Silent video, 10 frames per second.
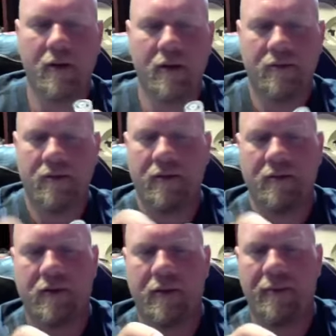So
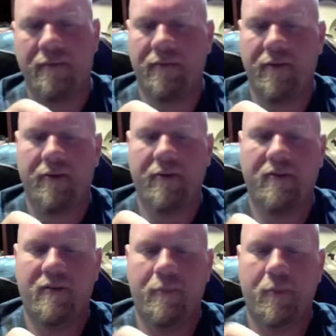these are going to be very
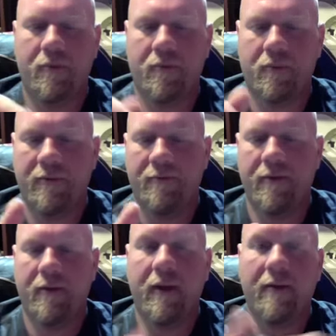simple to
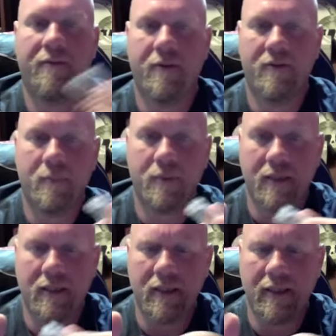refill and very simple
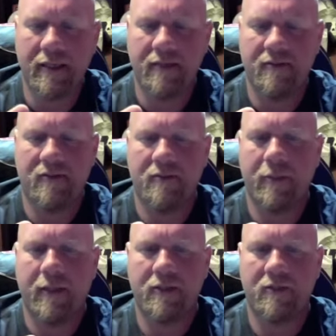to clean since we
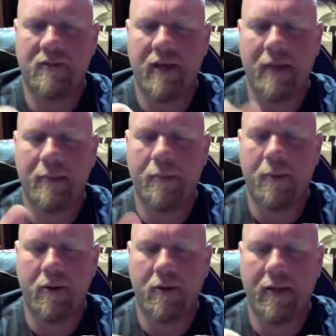can just take them
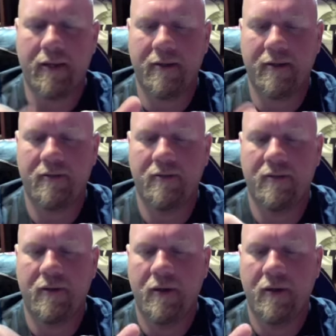apart like this.